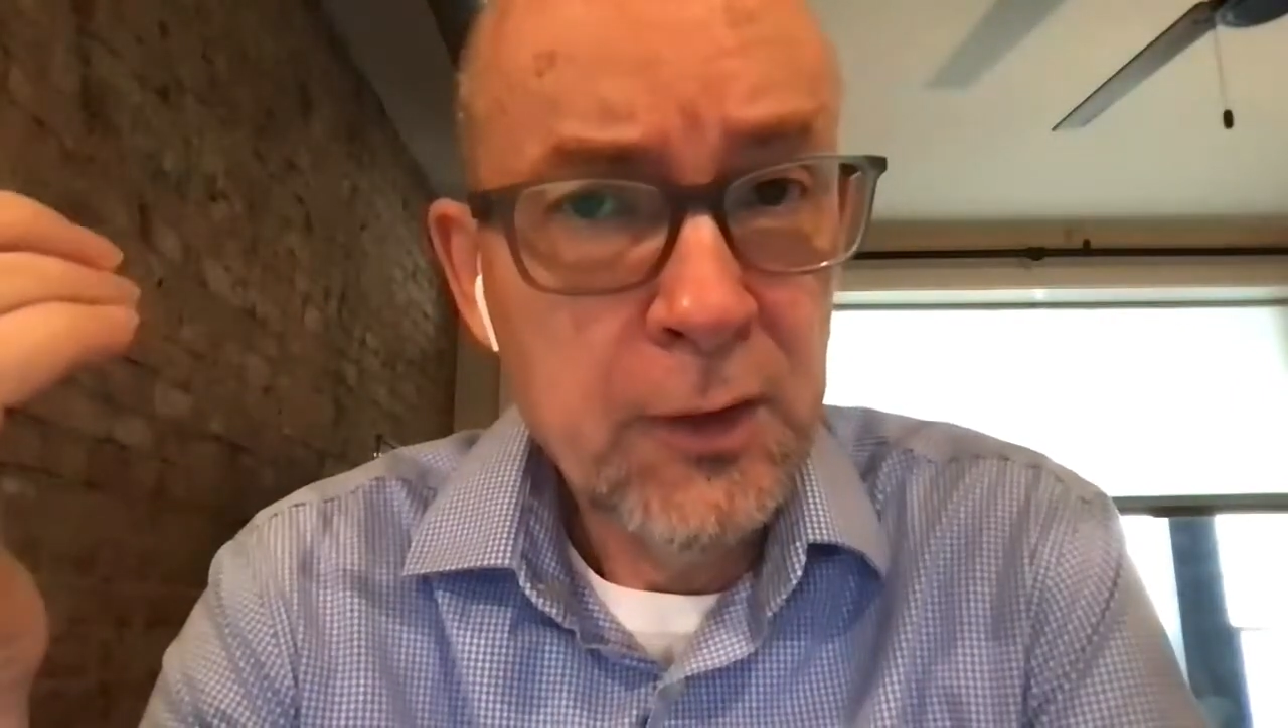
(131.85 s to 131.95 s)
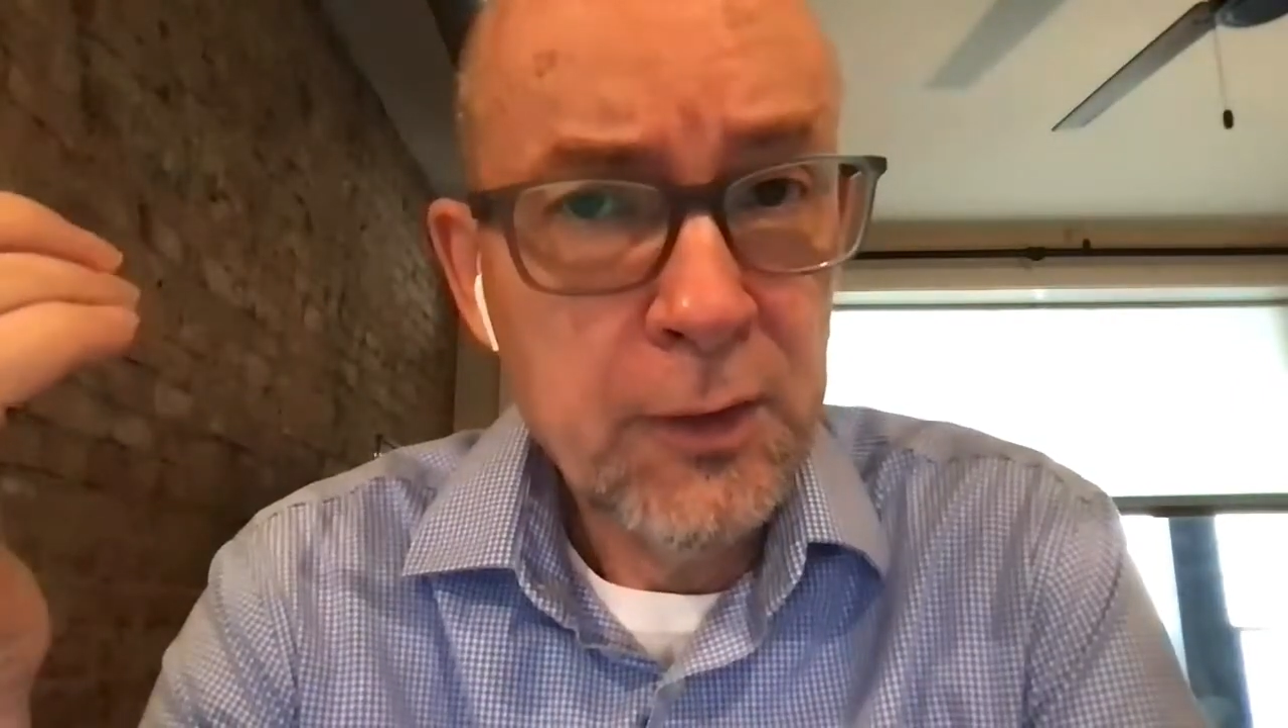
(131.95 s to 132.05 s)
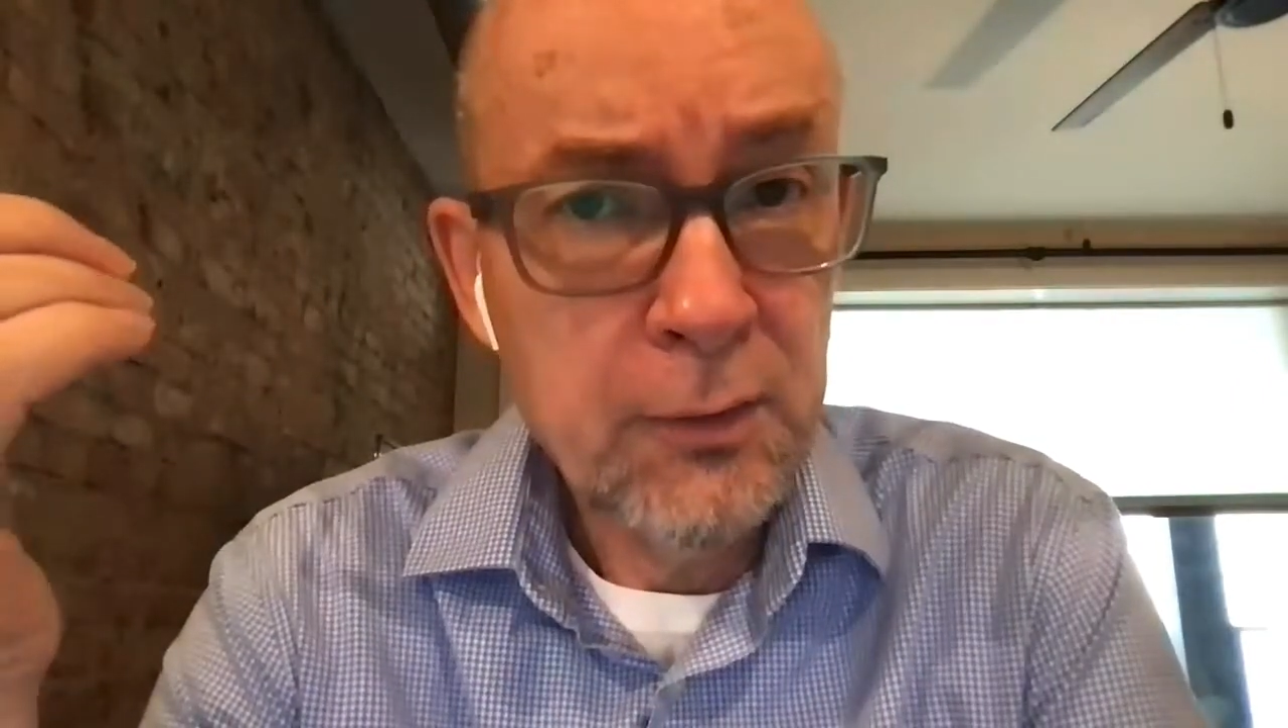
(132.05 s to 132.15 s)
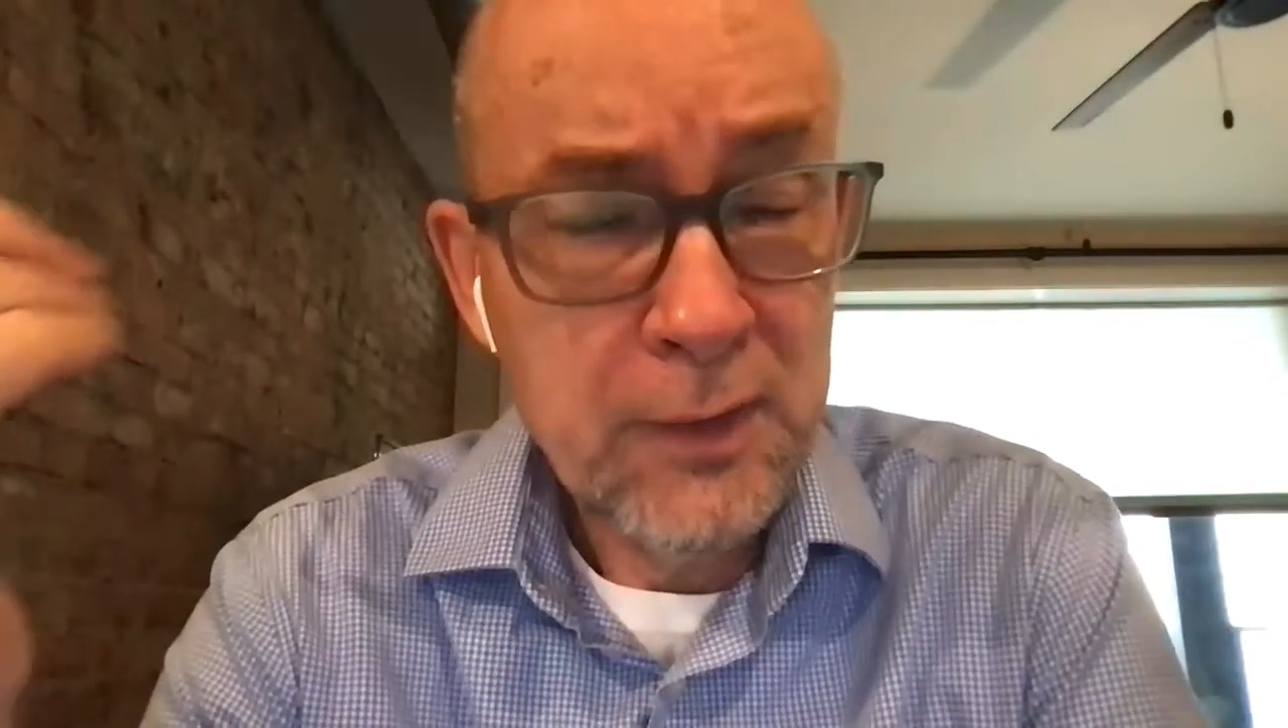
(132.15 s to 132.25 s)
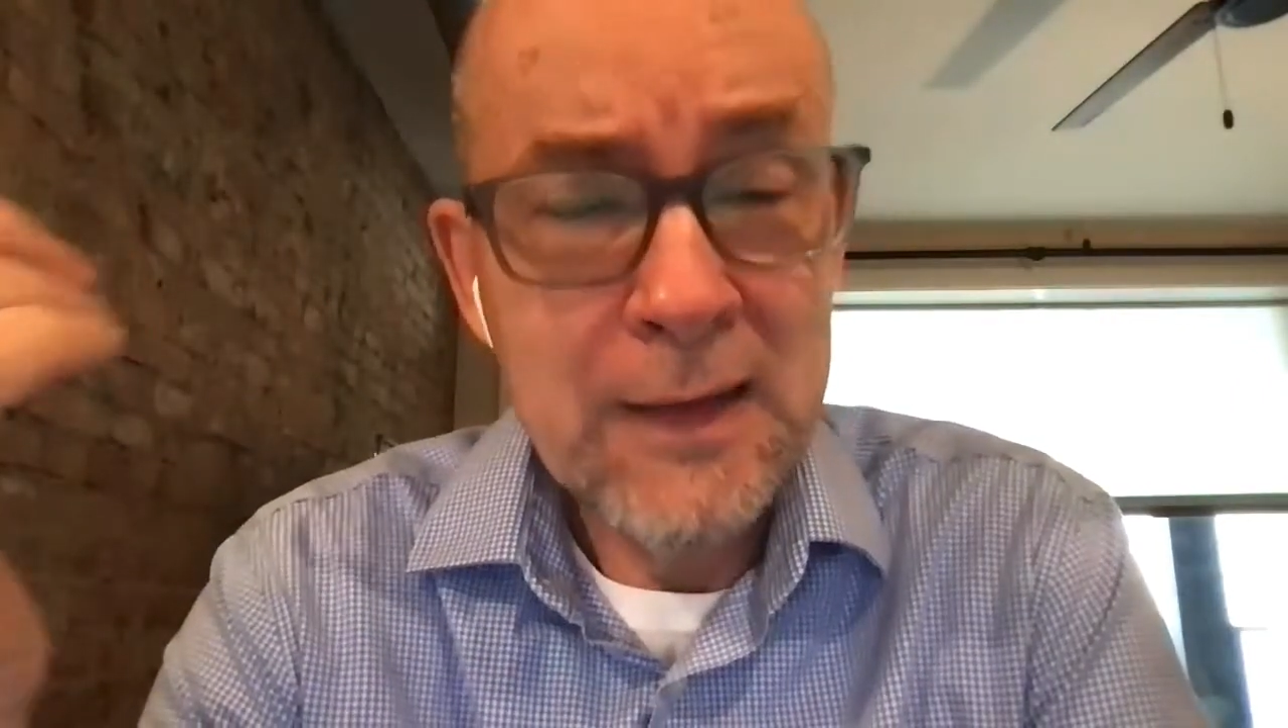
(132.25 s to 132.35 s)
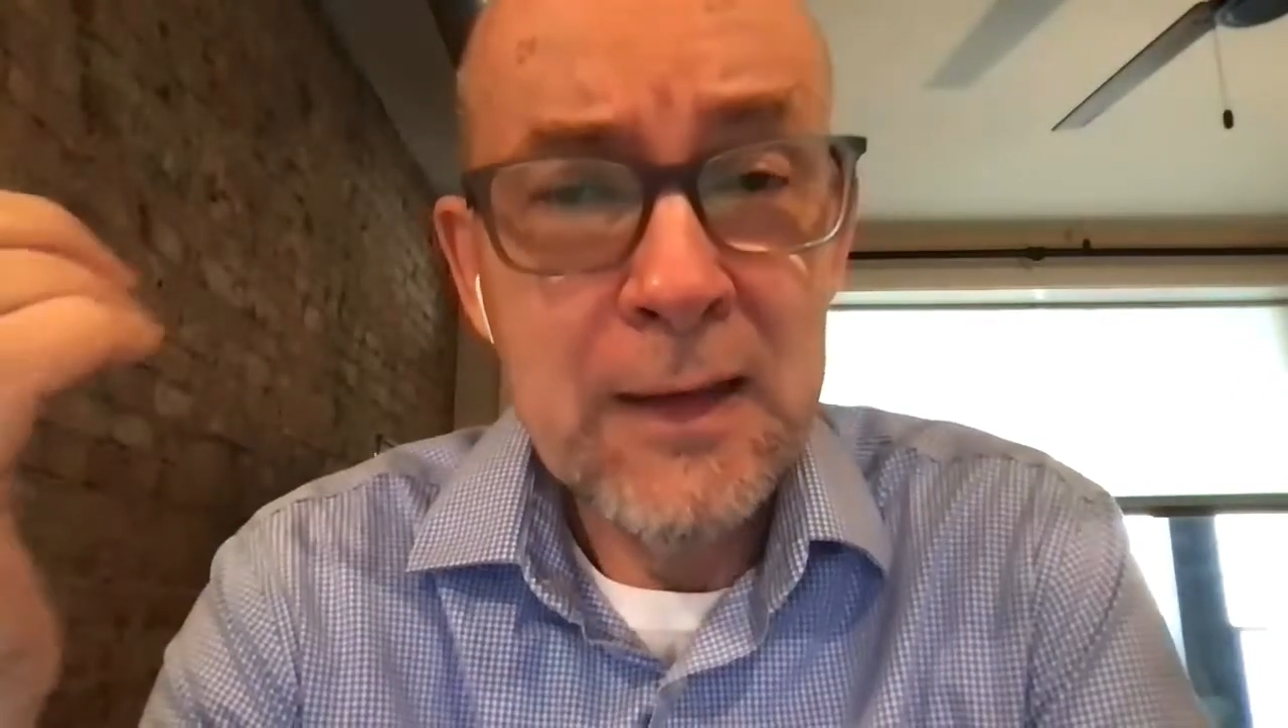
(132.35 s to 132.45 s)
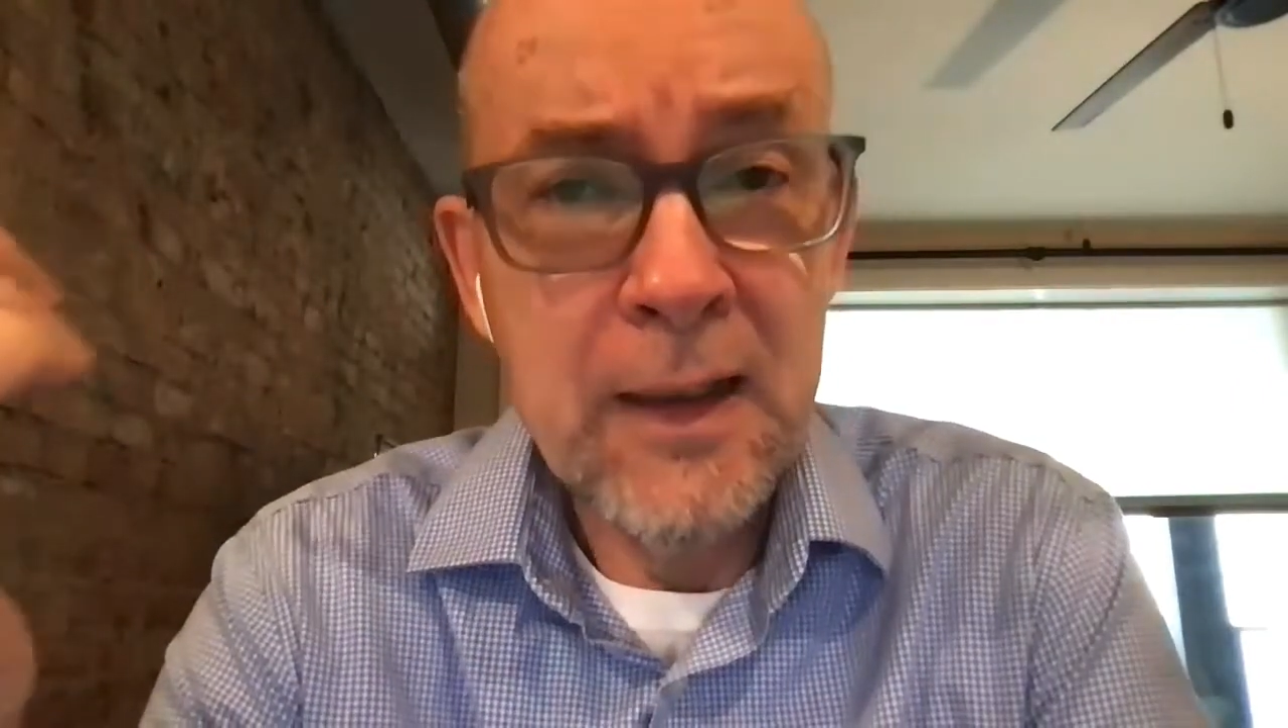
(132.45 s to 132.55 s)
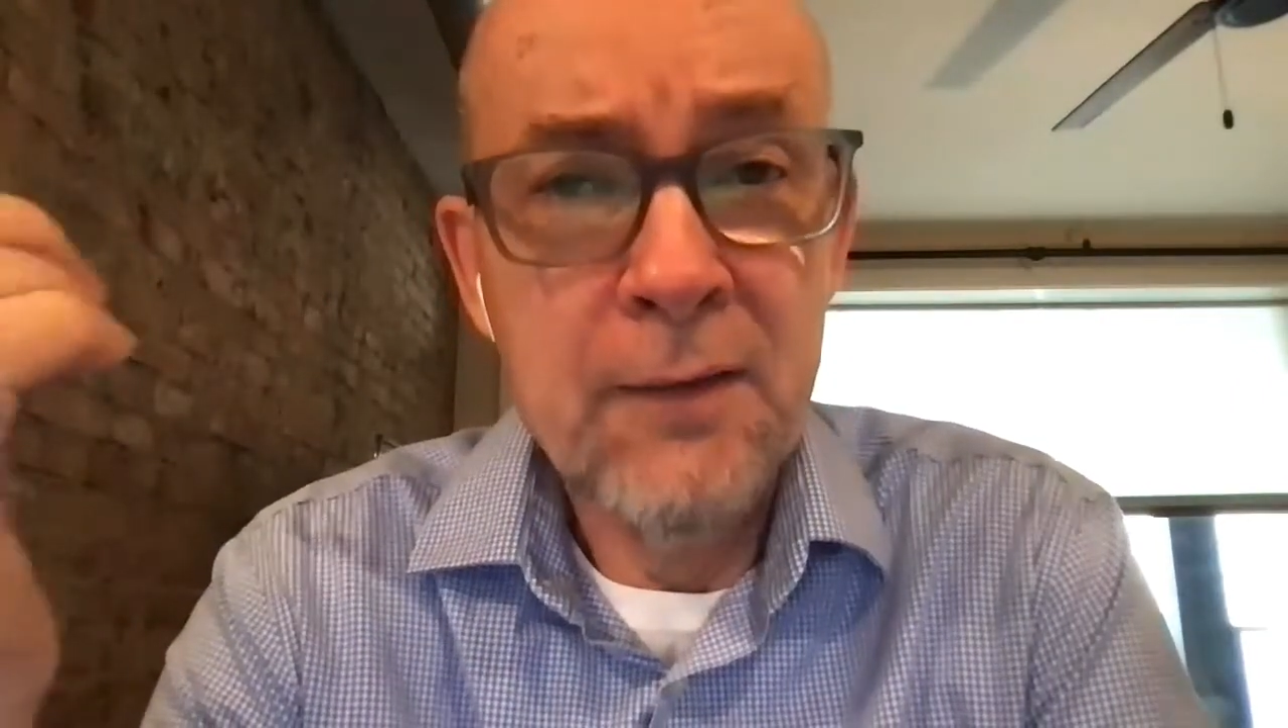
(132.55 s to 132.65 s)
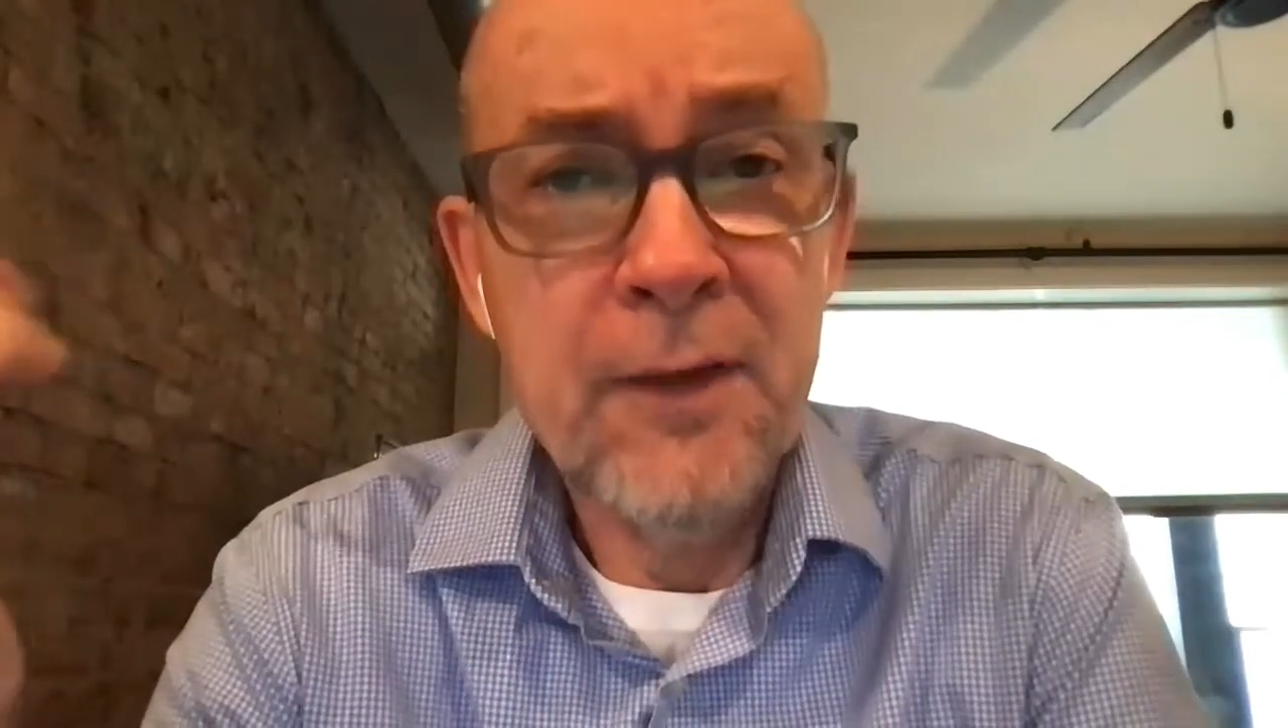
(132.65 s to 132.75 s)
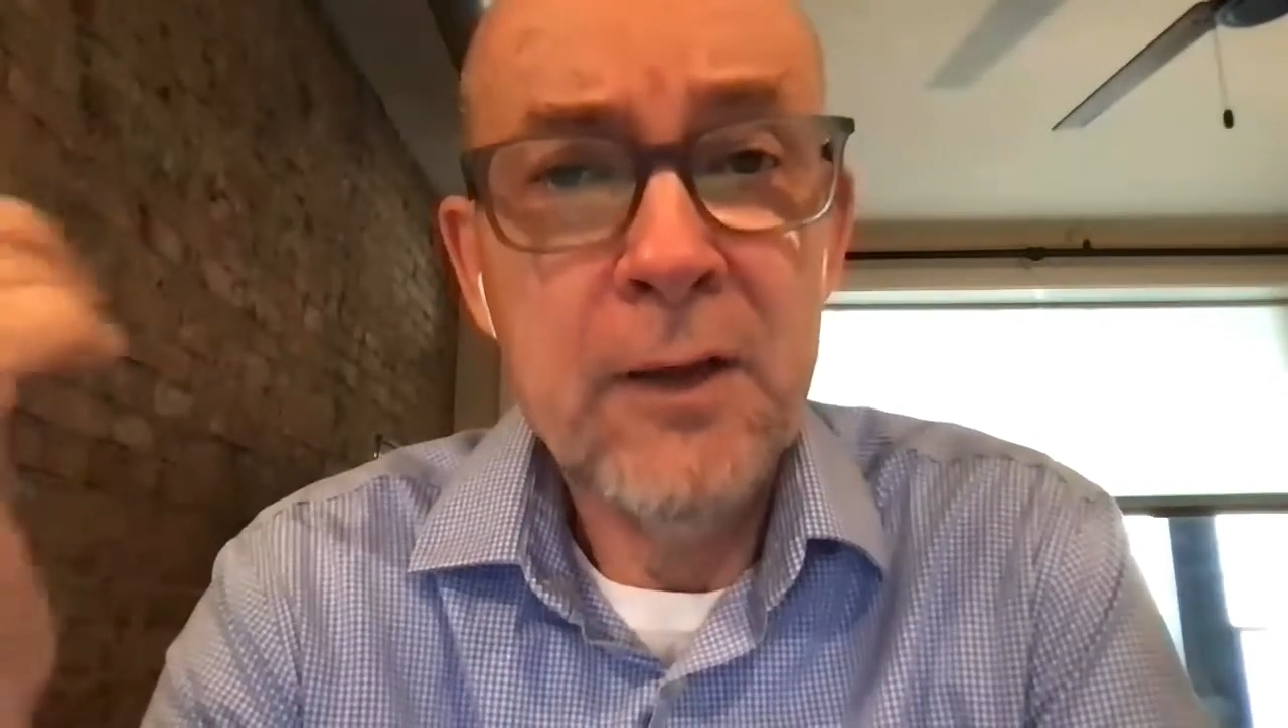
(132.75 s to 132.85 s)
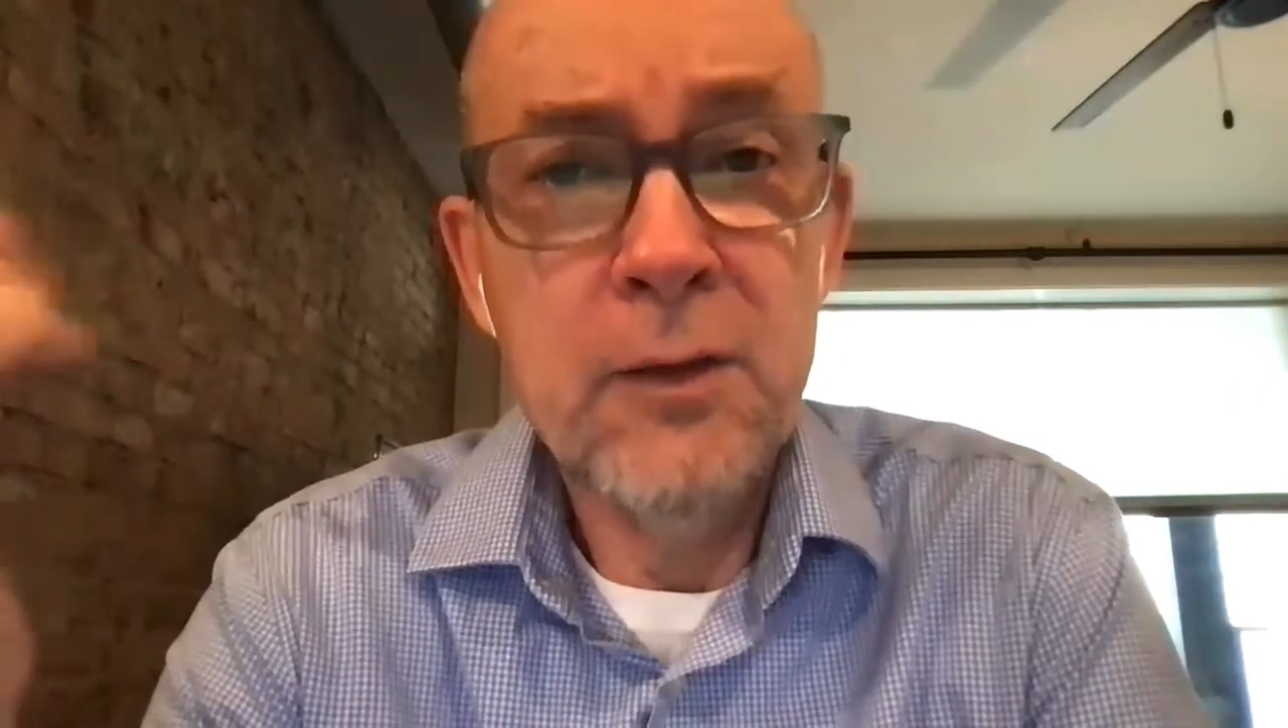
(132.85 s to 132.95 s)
you need to have that